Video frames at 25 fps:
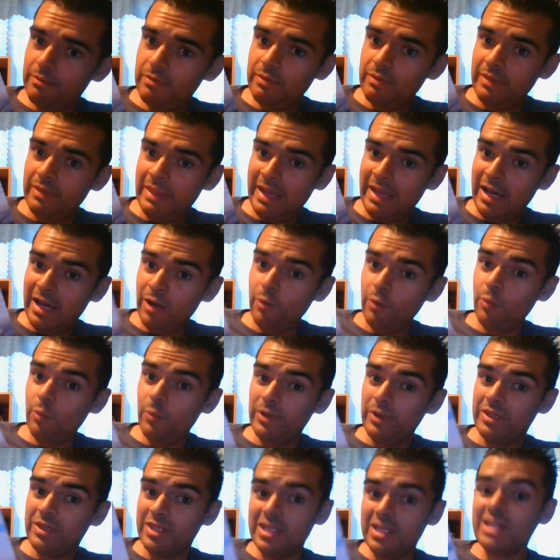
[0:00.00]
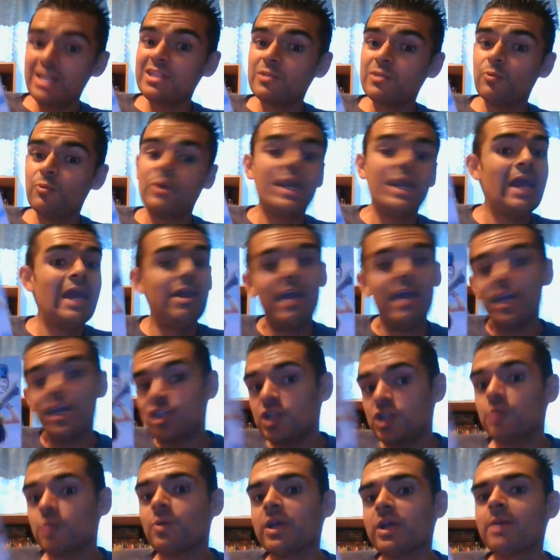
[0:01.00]
Now, with this, would I
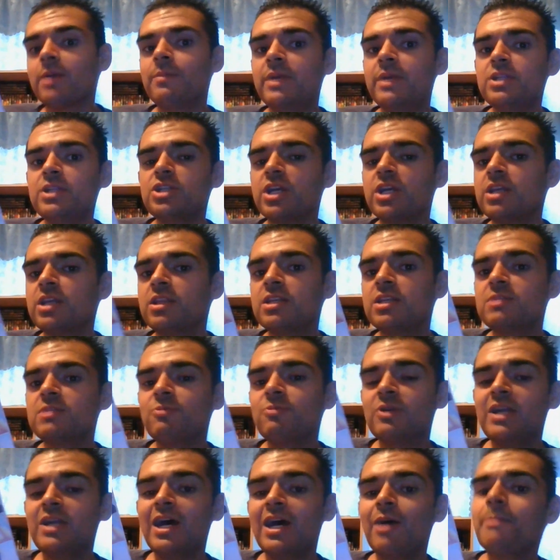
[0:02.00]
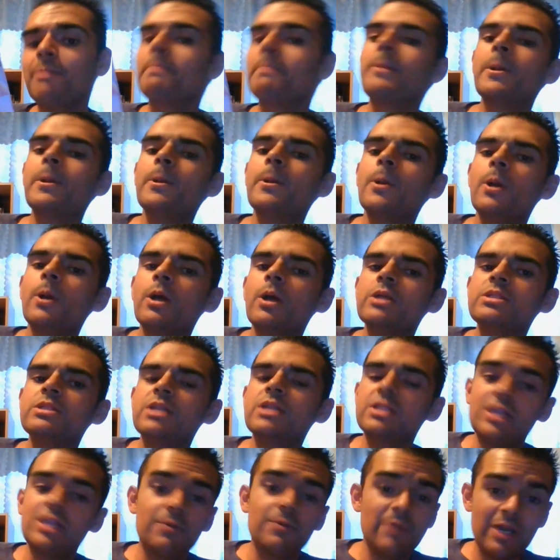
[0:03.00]
actually recommend checking this one out?
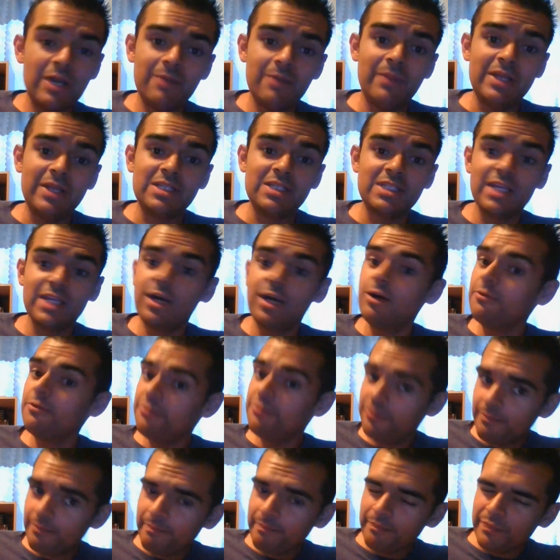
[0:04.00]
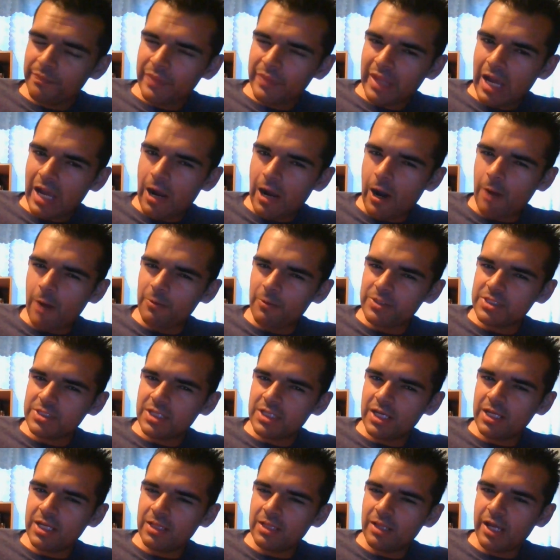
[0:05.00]
Since I read it myself, I would
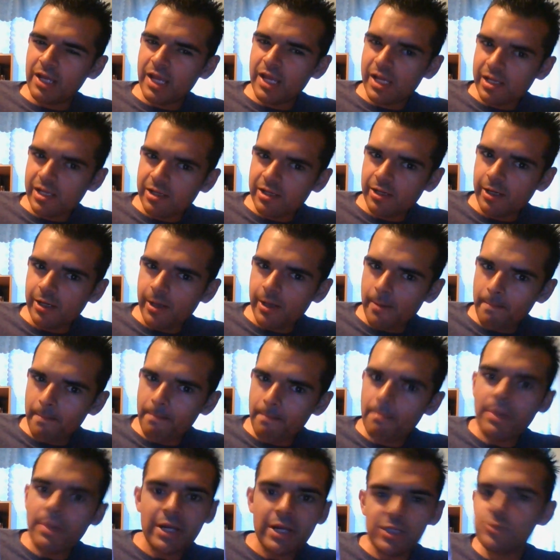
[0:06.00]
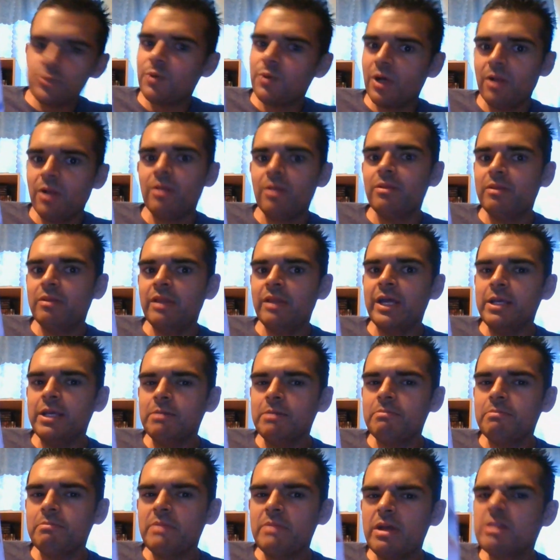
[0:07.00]
say, like, might as well, like,
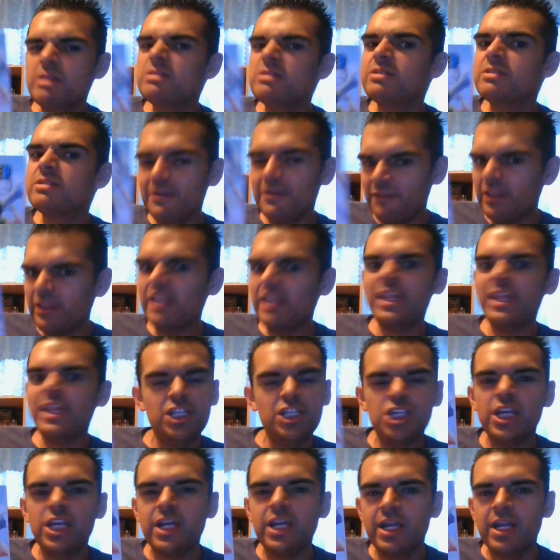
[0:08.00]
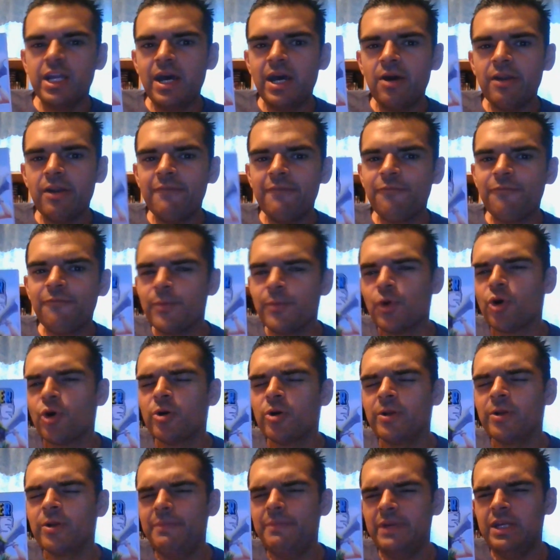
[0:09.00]
definitely check it out and form your
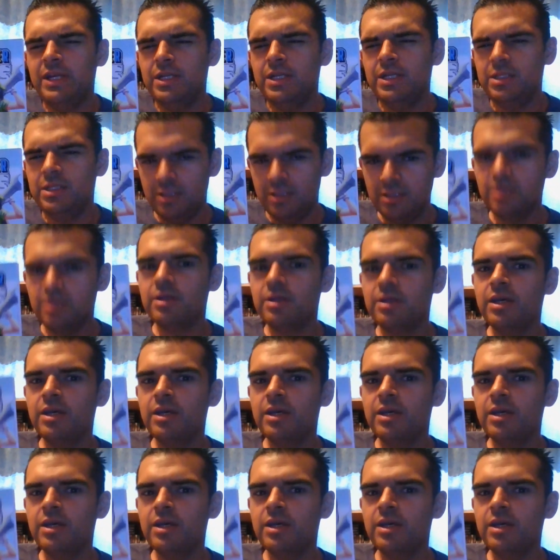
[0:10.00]
own opinion.